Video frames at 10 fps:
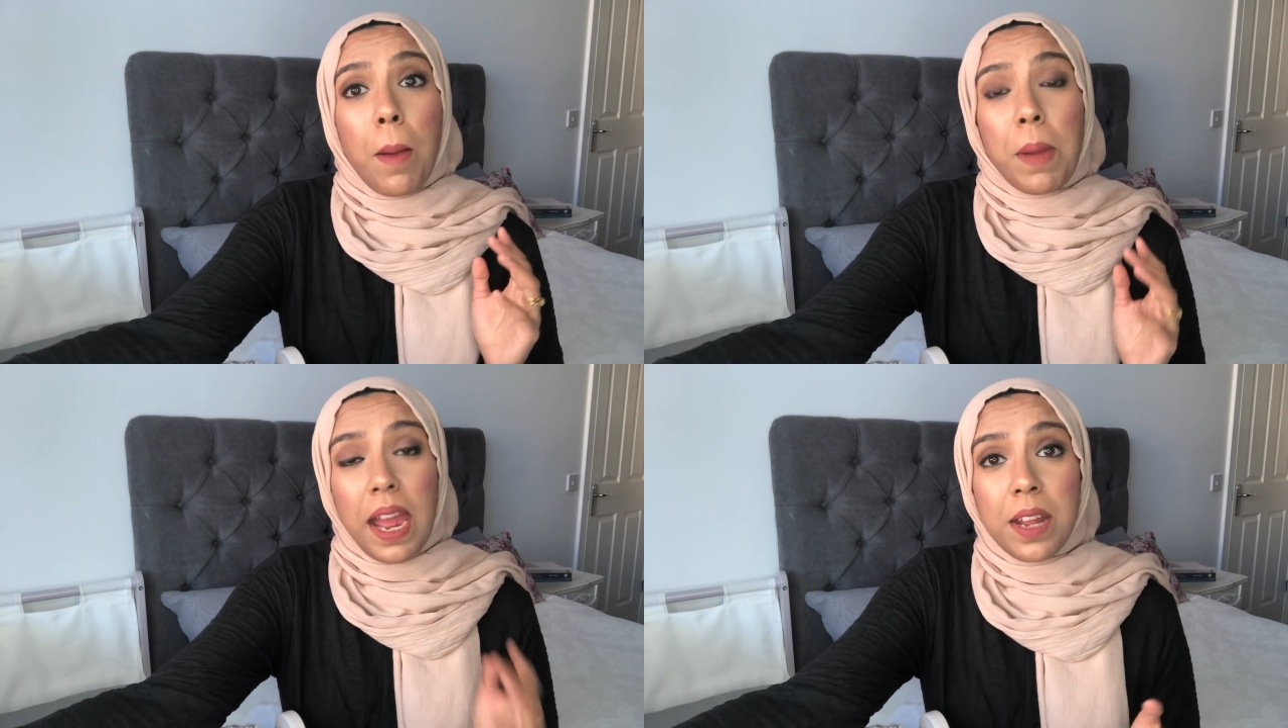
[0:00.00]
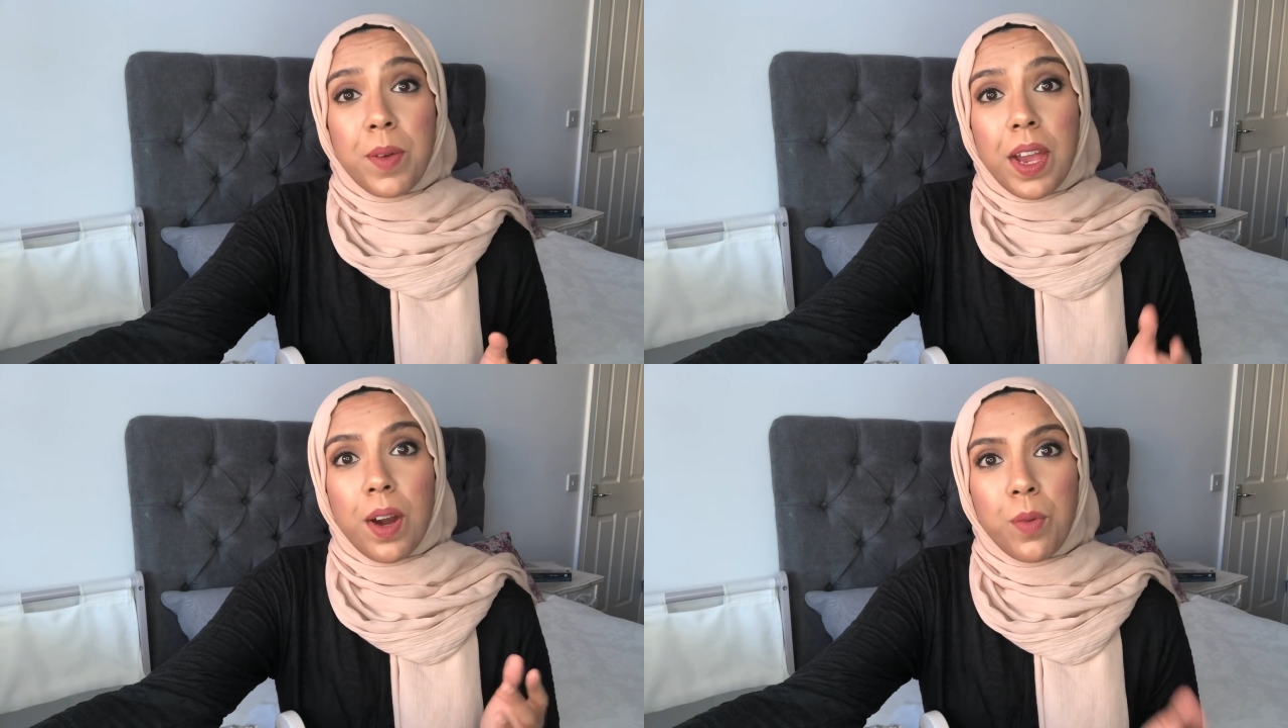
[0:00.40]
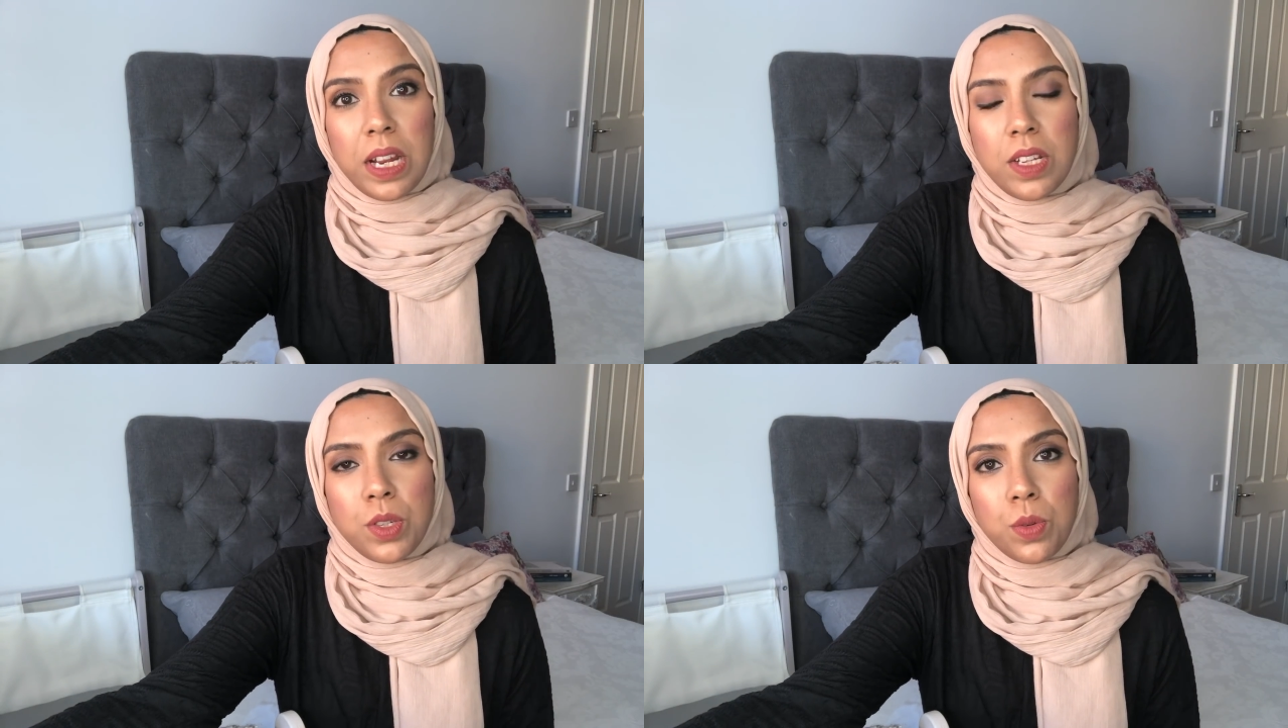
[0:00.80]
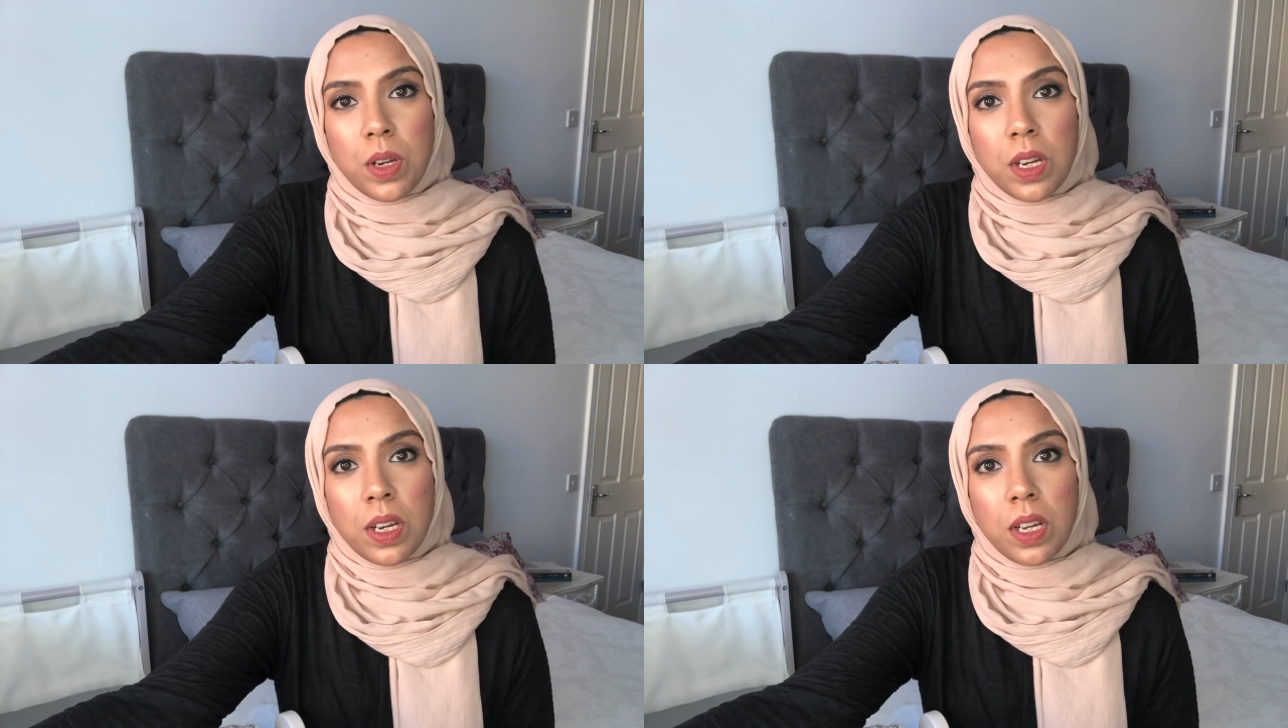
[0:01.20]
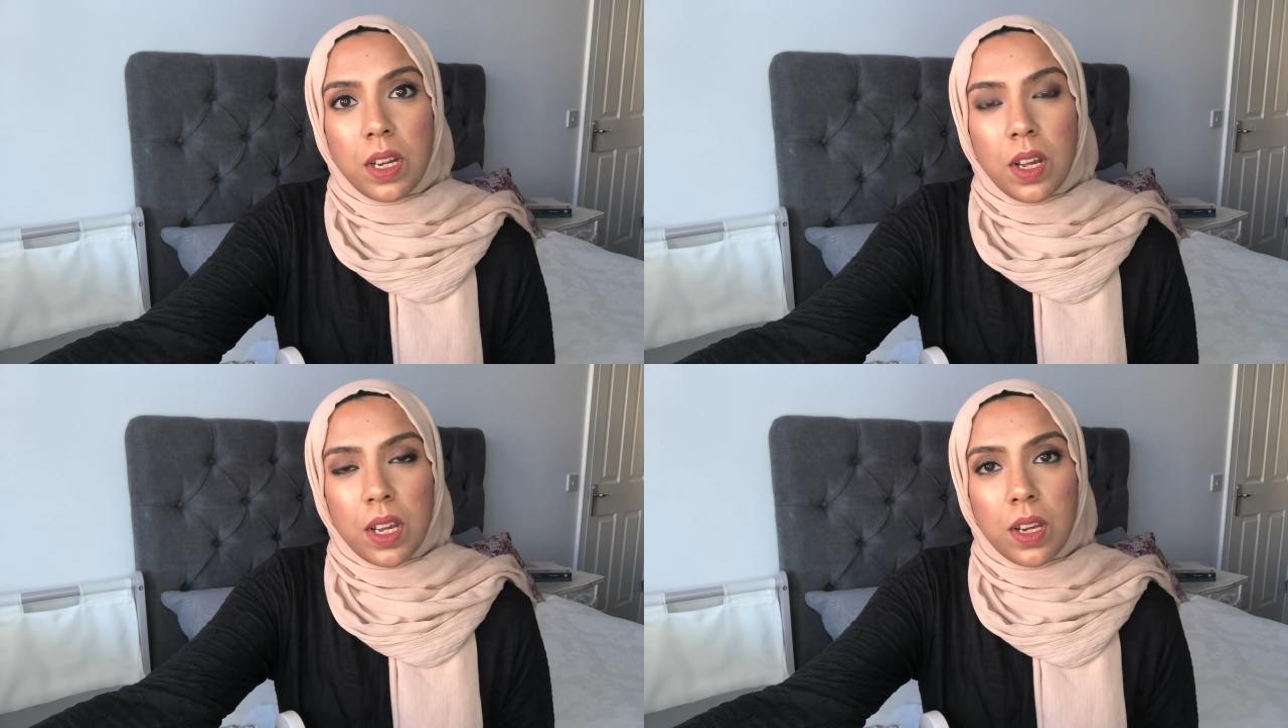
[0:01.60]
But anyway, I went into a
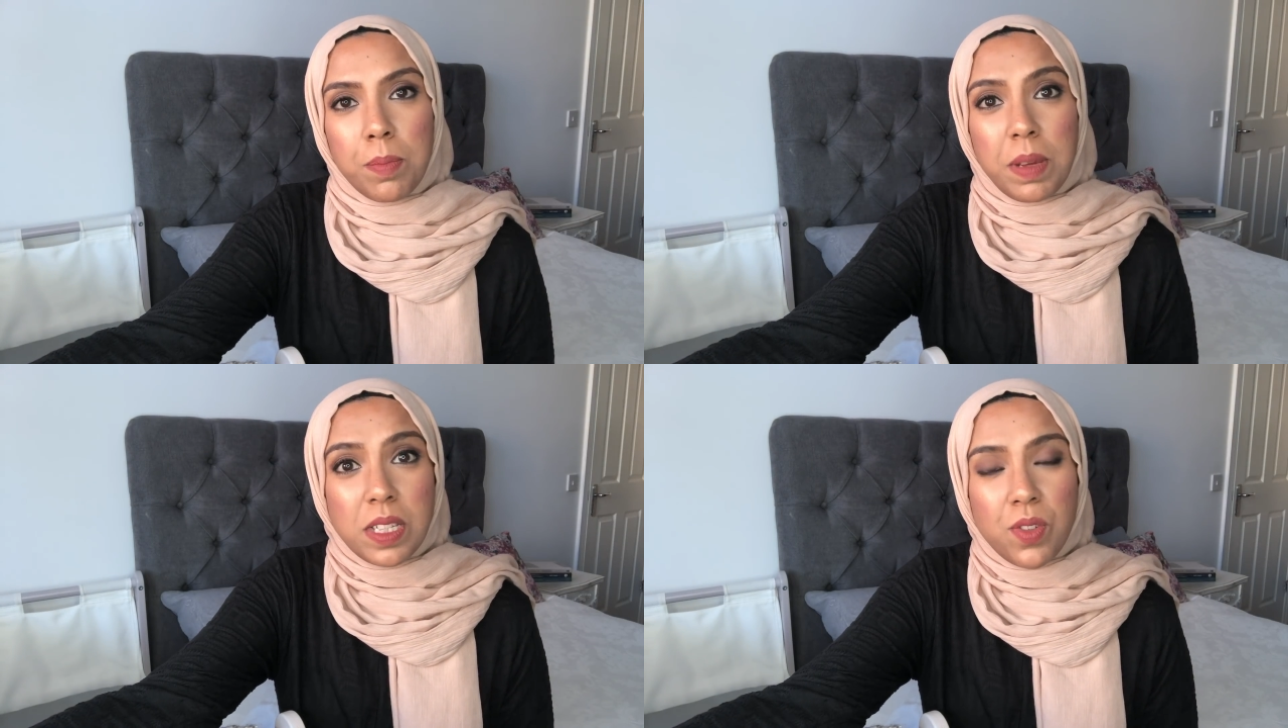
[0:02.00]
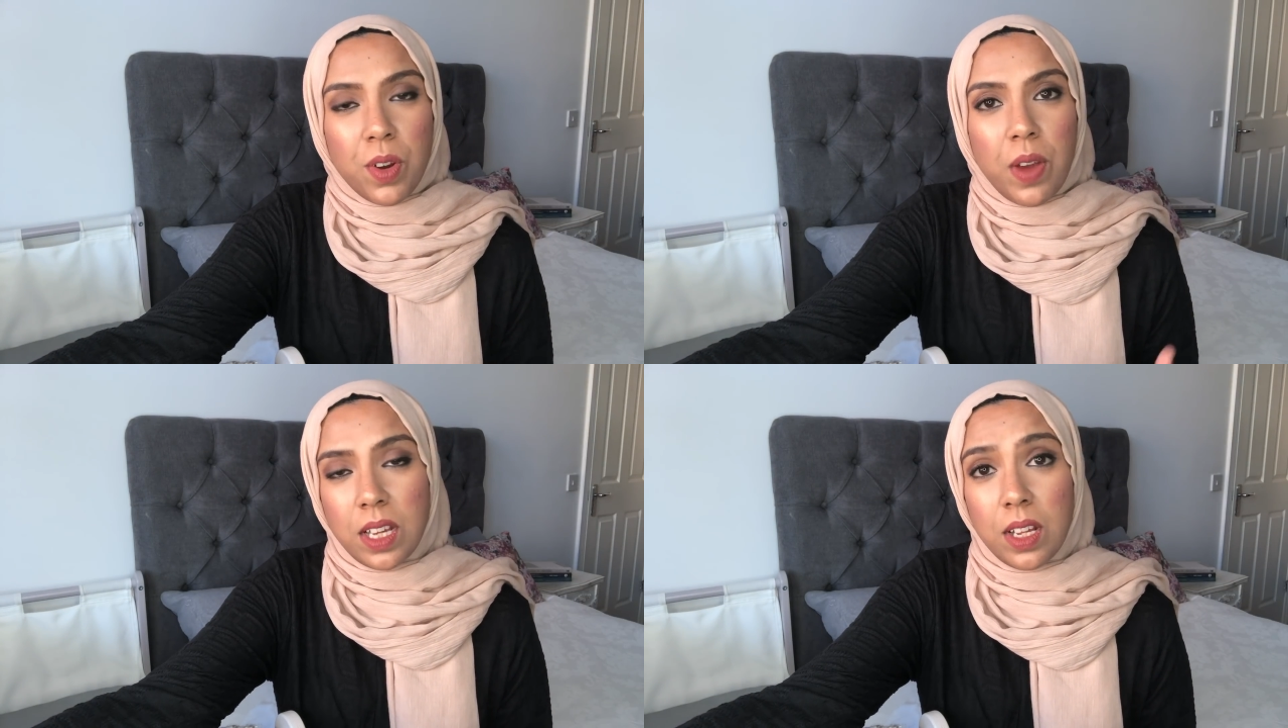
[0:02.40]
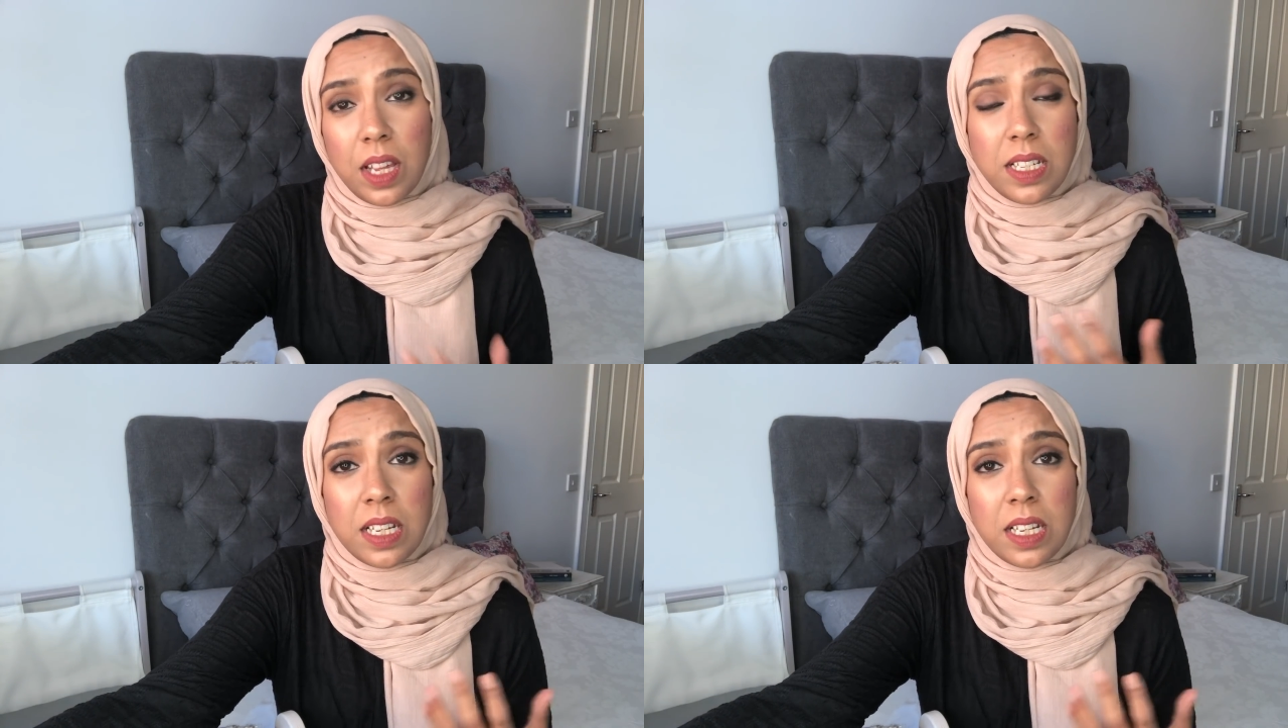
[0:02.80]
bistro. They did